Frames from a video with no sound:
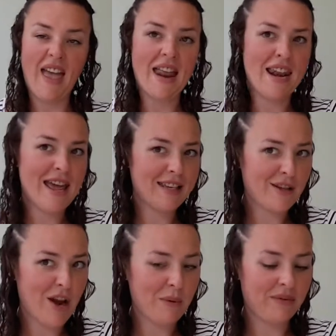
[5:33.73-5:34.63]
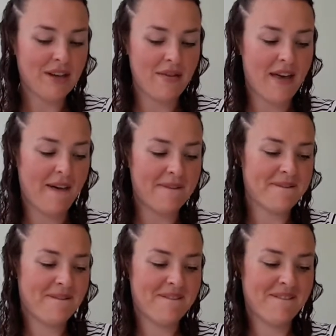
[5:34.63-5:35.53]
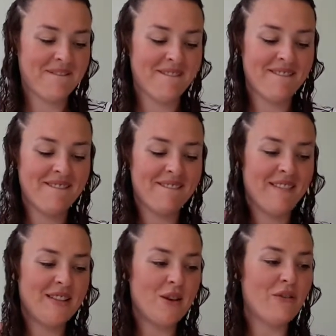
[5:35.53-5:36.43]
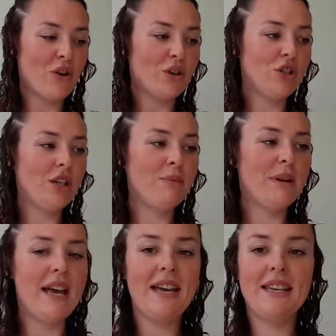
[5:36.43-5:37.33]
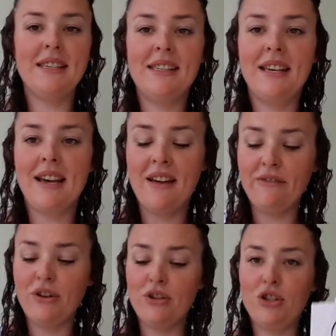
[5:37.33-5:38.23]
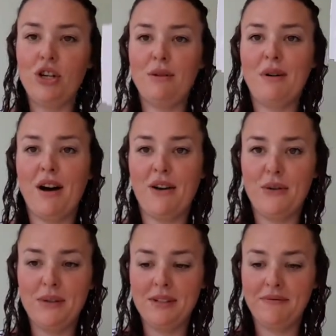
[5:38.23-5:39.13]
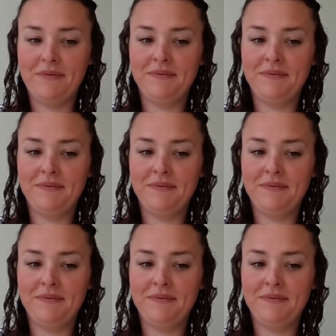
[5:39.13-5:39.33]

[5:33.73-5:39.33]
And let's hope we've done that. So I've got 2 players, and I've got 2 piles.